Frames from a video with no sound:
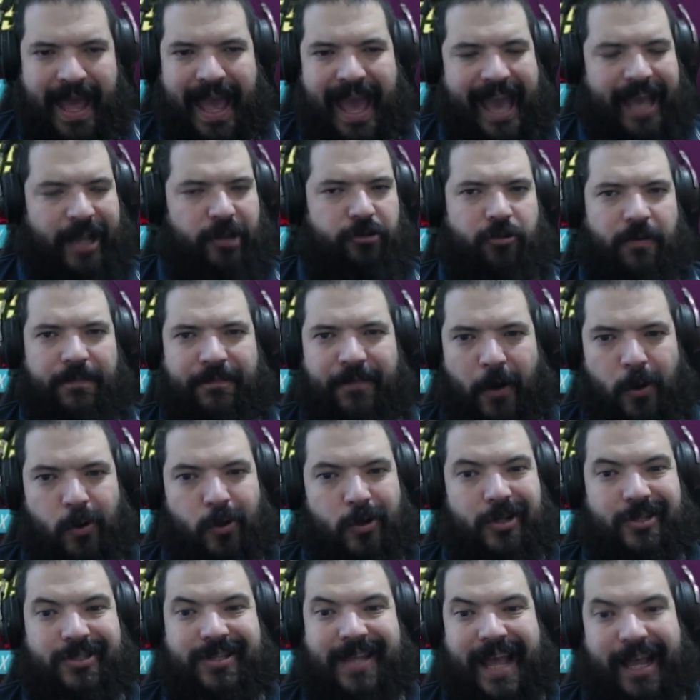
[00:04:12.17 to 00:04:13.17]
Extra
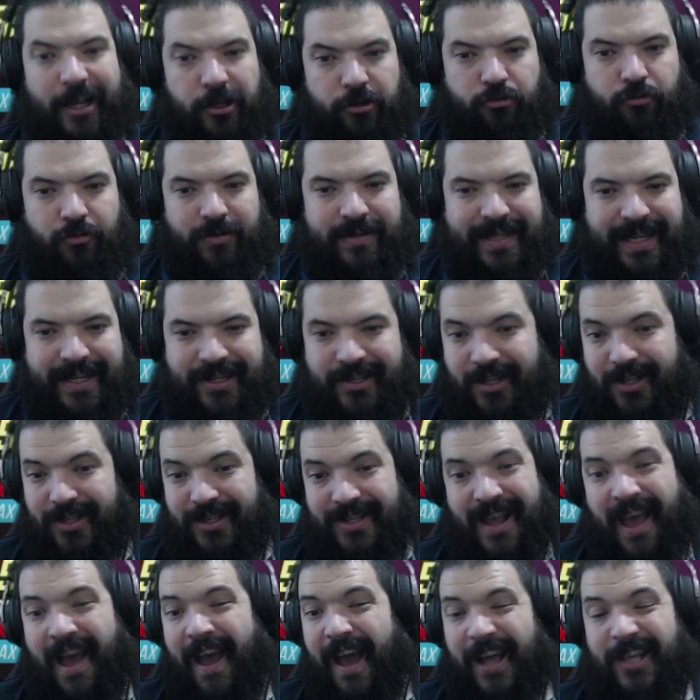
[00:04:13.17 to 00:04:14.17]
focus, extra
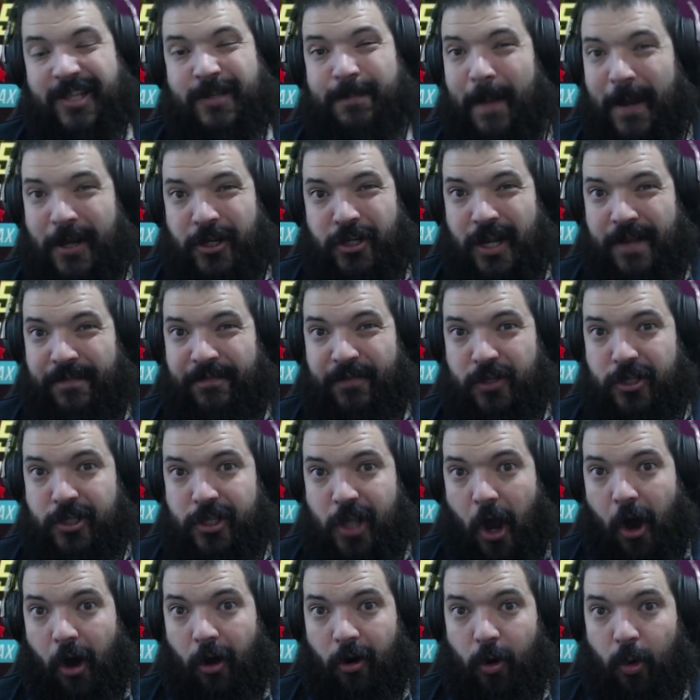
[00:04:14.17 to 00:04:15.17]
resistance, especially for
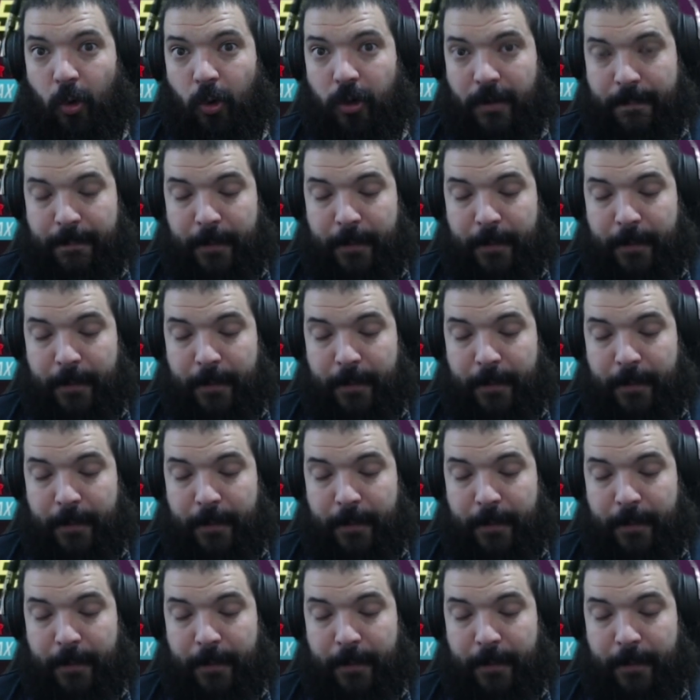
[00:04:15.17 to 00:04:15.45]
Star-Lord.